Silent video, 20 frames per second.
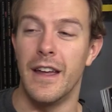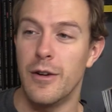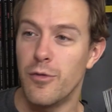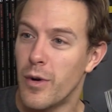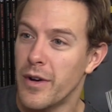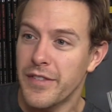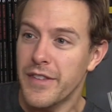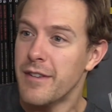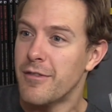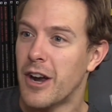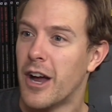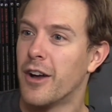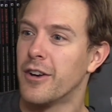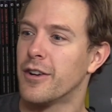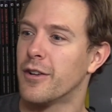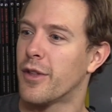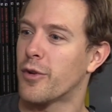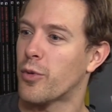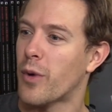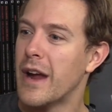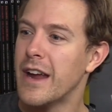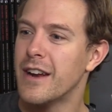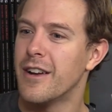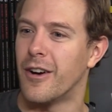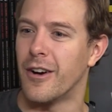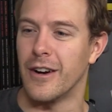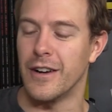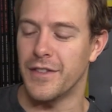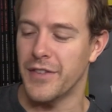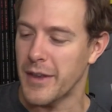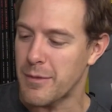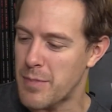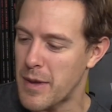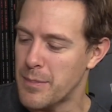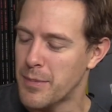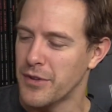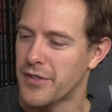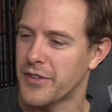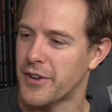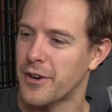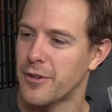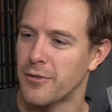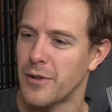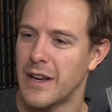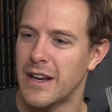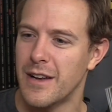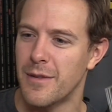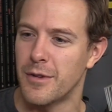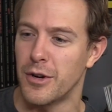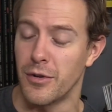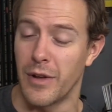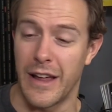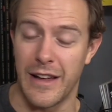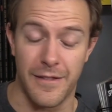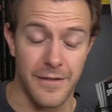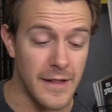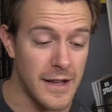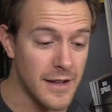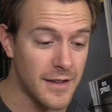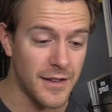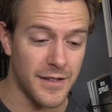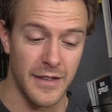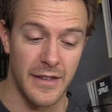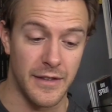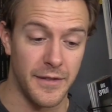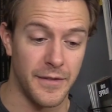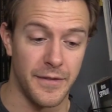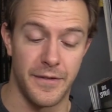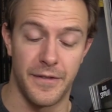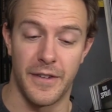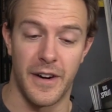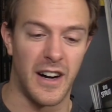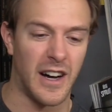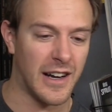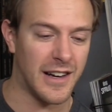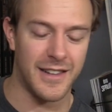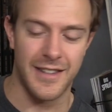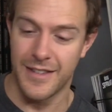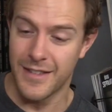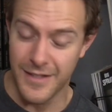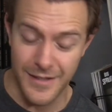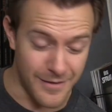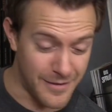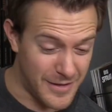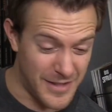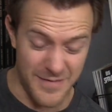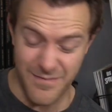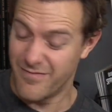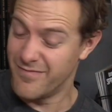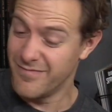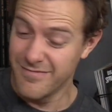it wasn't even under the radar. It's like people started reading them and were like, "This is fucked." Yeah,